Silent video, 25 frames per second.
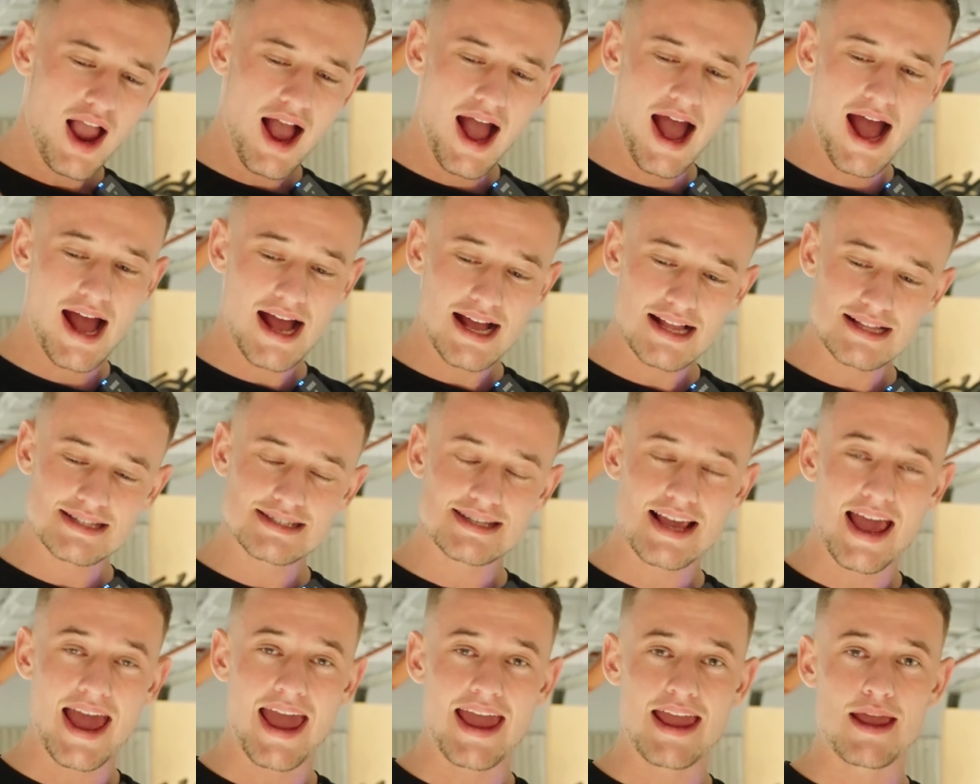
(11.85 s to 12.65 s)
and
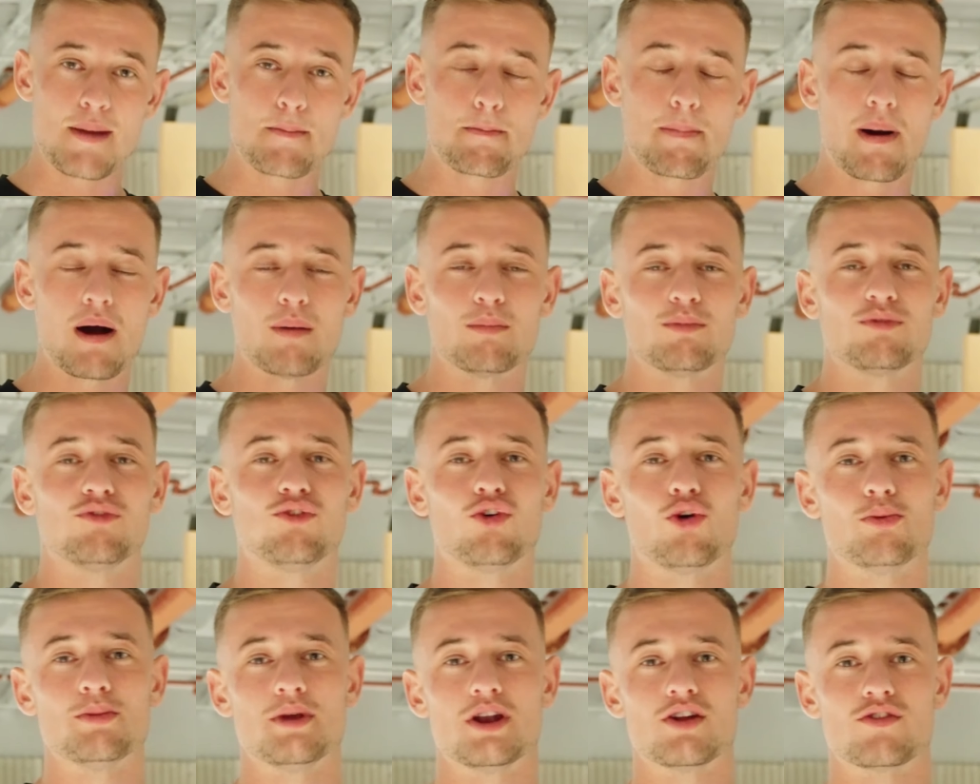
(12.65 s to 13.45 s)
a pump
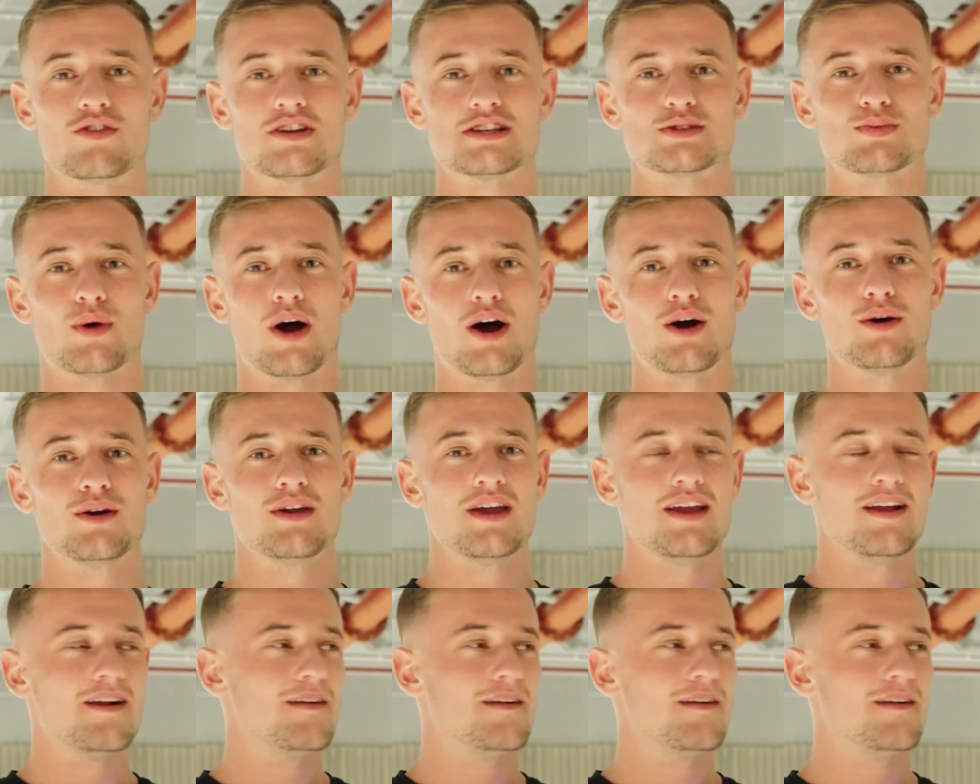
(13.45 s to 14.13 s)
formula as well.